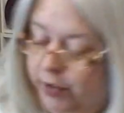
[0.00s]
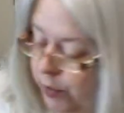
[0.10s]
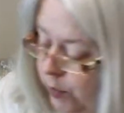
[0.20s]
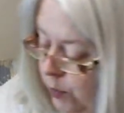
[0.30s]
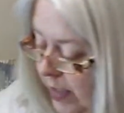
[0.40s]

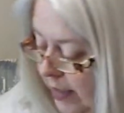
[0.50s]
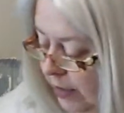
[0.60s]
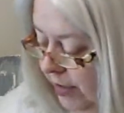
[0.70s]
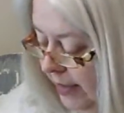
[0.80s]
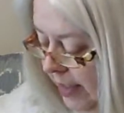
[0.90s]
you what I
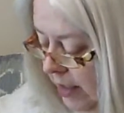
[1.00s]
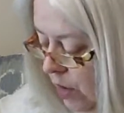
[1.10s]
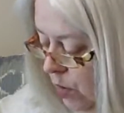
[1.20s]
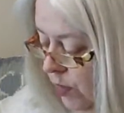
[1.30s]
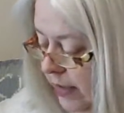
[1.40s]
just said.
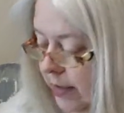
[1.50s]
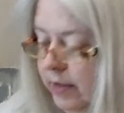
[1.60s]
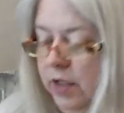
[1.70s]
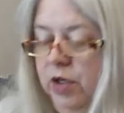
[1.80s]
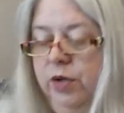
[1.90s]
Oh, this
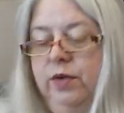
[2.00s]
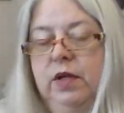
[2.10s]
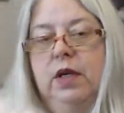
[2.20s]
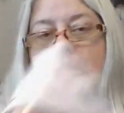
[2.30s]
is cute.